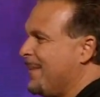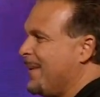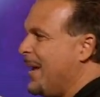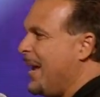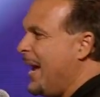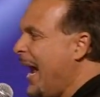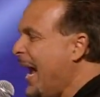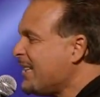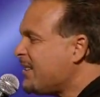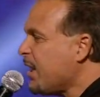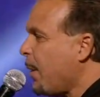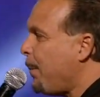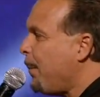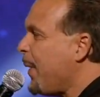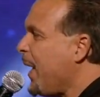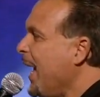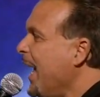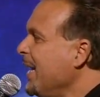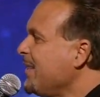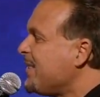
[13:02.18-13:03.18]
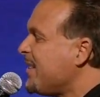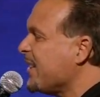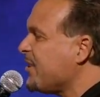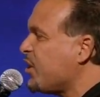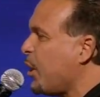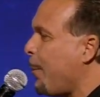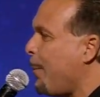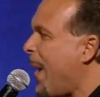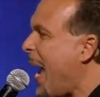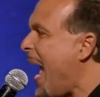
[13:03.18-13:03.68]
It's a peace that
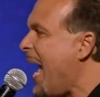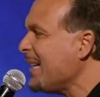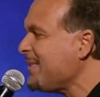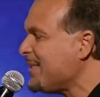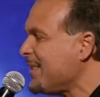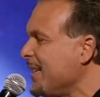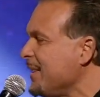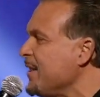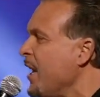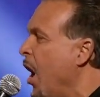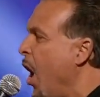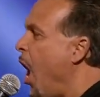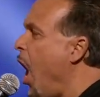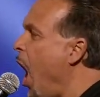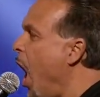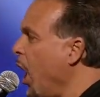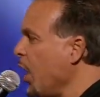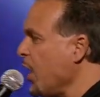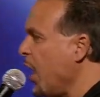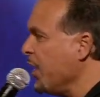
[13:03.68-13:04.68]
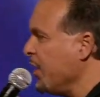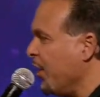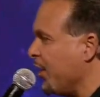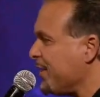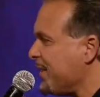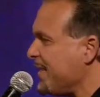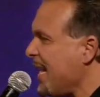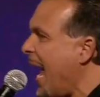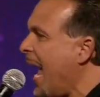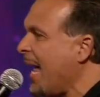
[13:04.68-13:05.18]
surpasses all
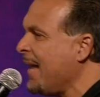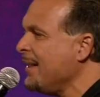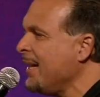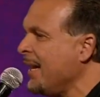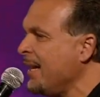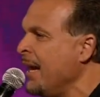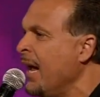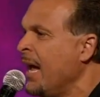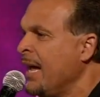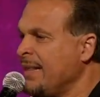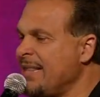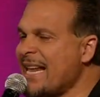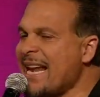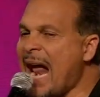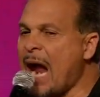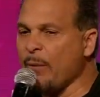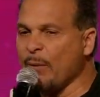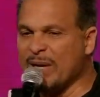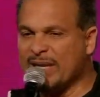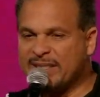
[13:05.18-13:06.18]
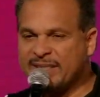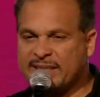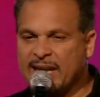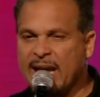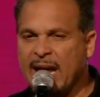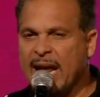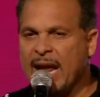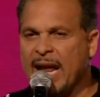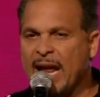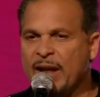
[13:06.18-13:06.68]
understanding that I
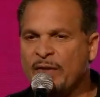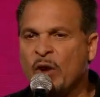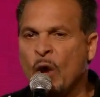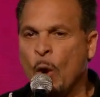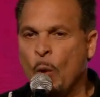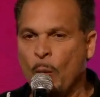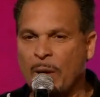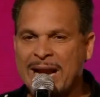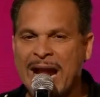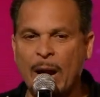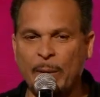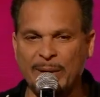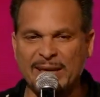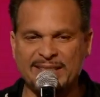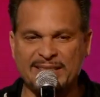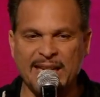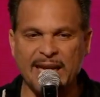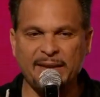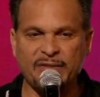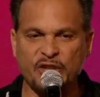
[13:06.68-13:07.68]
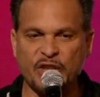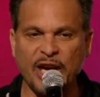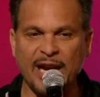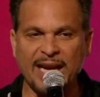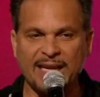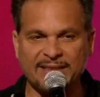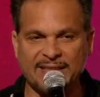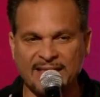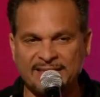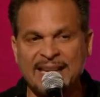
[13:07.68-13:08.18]
receive when I receive
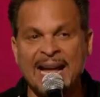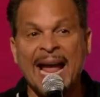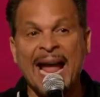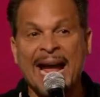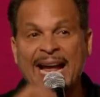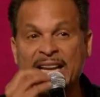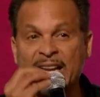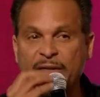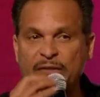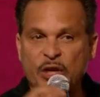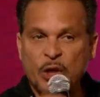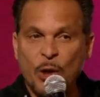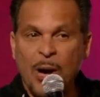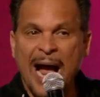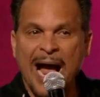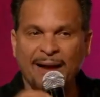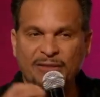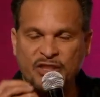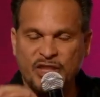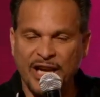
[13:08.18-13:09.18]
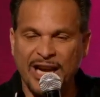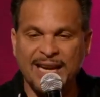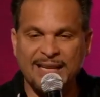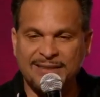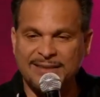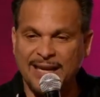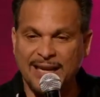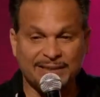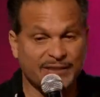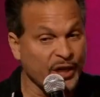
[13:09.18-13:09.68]
Jesus. And if you don't have
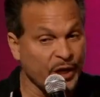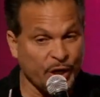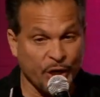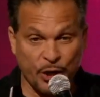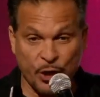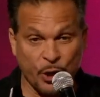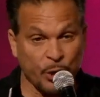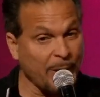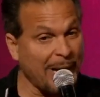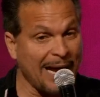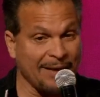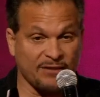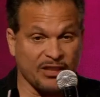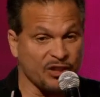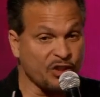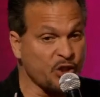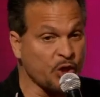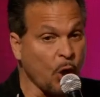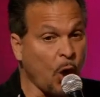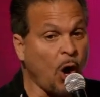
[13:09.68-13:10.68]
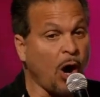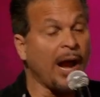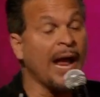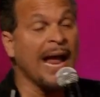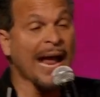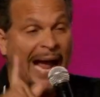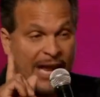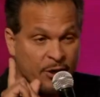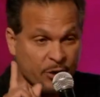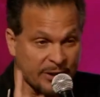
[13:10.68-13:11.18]
Jesus, you don't have this joy,
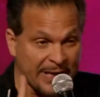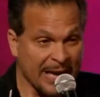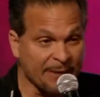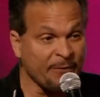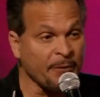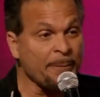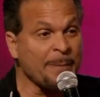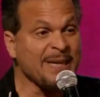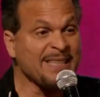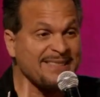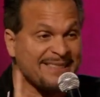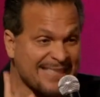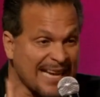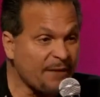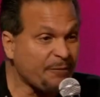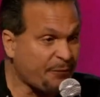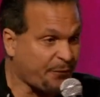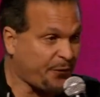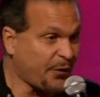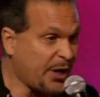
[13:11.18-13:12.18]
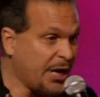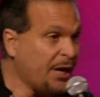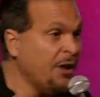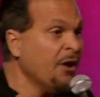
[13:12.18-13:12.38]
and you'll never be set free